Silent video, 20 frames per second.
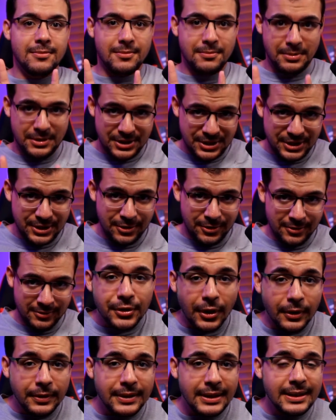But chill.
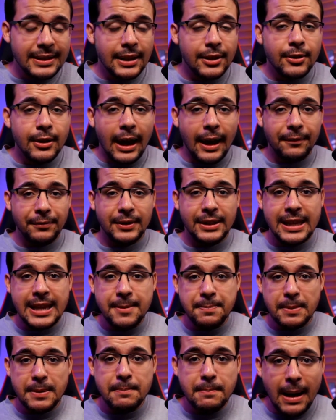Something that you have to
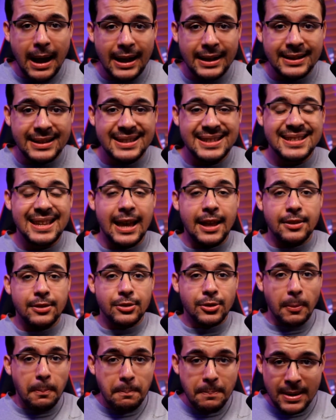keep in mind is that
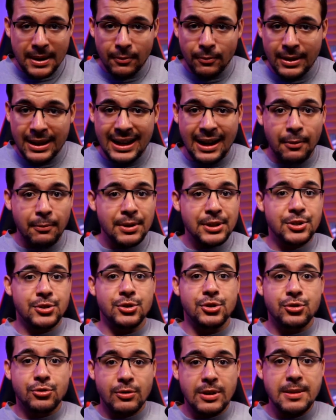the bitrate at which you're
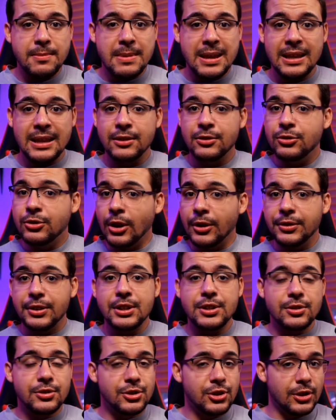streaming
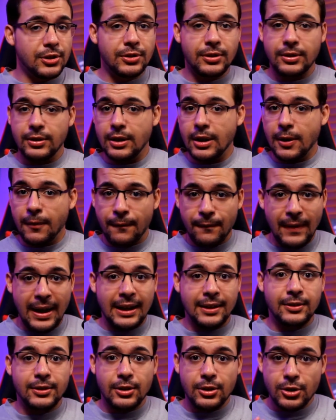doesn't just
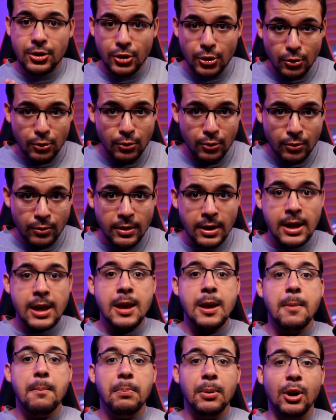affect you,
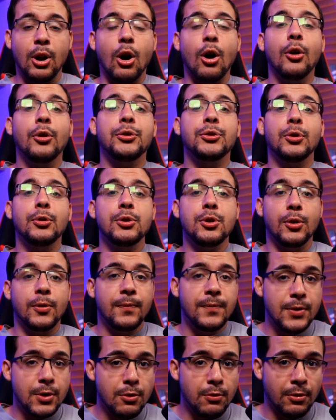but also your
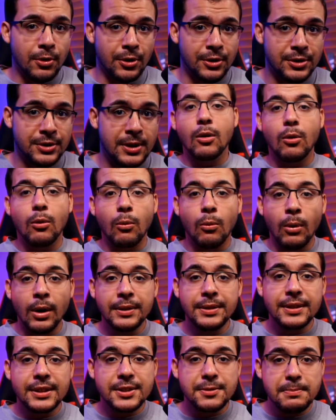viewers. What
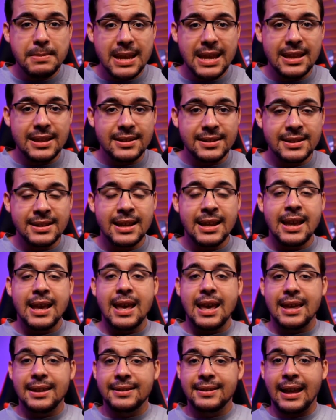this means
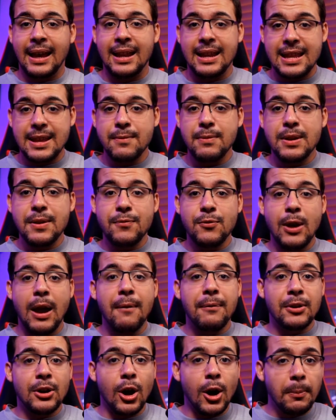is that even if you
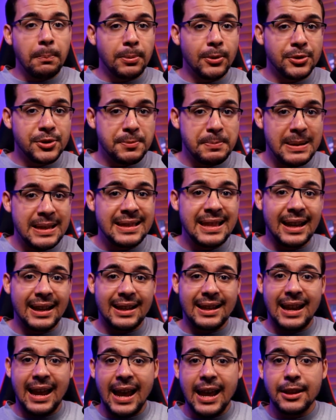have an upload speed that
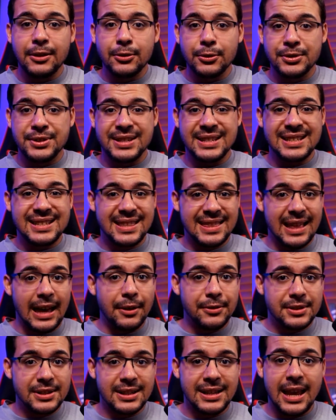can handle
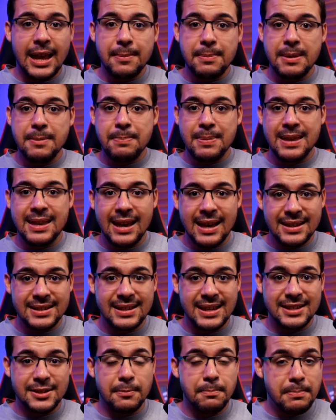6000 kbps
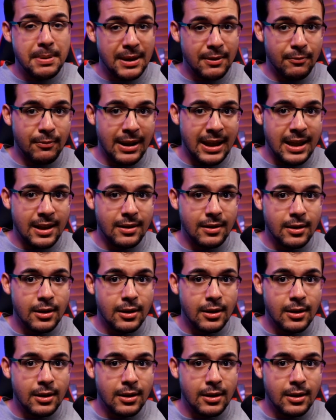as a bitrate,